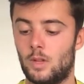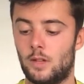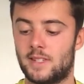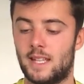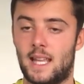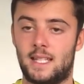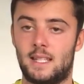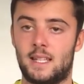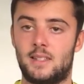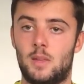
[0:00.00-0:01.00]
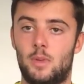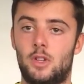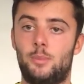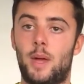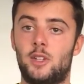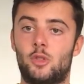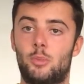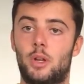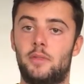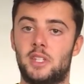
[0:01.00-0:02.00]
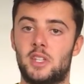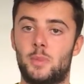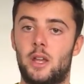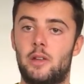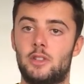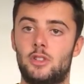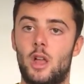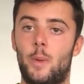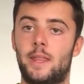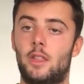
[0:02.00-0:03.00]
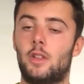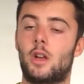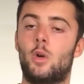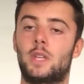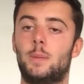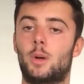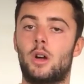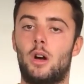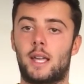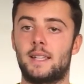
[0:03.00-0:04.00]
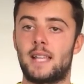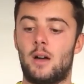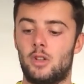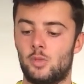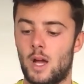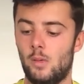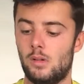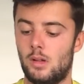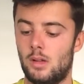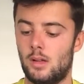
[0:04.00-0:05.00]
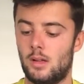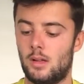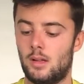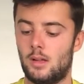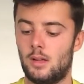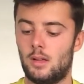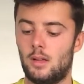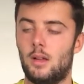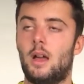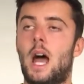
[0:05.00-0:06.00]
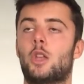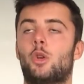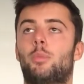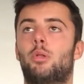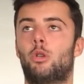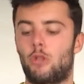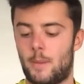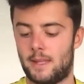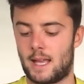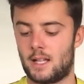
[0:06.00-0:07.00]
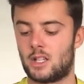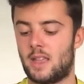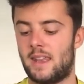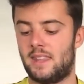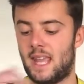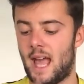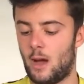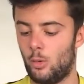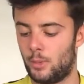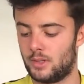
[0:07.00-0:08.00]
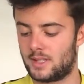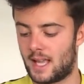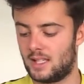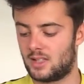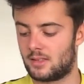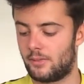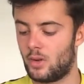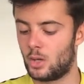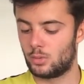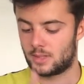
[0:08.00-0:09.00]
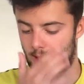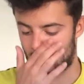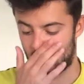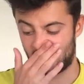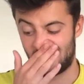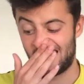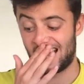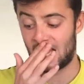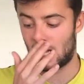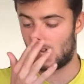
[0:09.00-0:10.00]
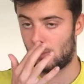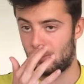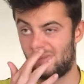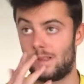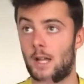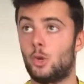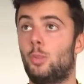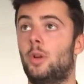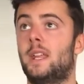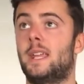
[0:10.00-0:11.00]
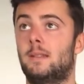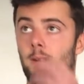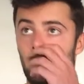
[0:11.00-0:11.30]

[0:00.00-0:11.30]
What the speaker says: You've selected that stimulus based on previous experience, knowing that the goalkeeper can't get down as well, and you're programming that to then the output stage is the final stage, and you're putting it in.